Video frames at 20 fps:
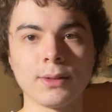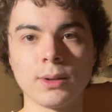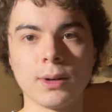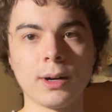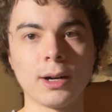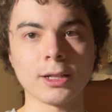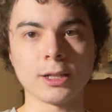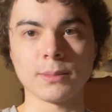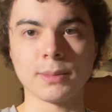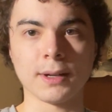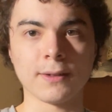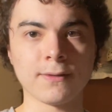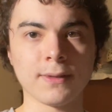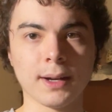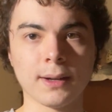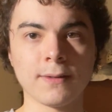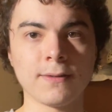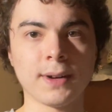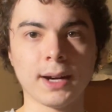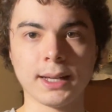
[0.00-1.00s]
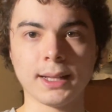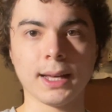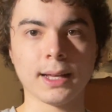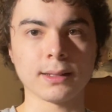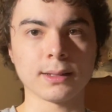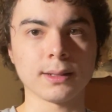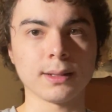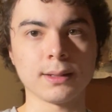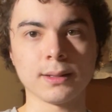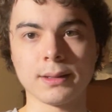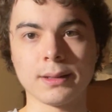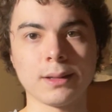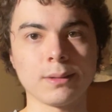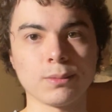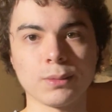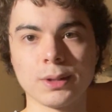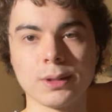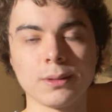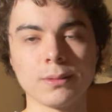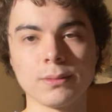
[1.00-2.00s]
they'll argue about finances, and
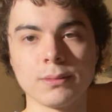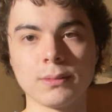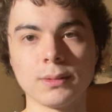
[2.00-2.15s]
then, well,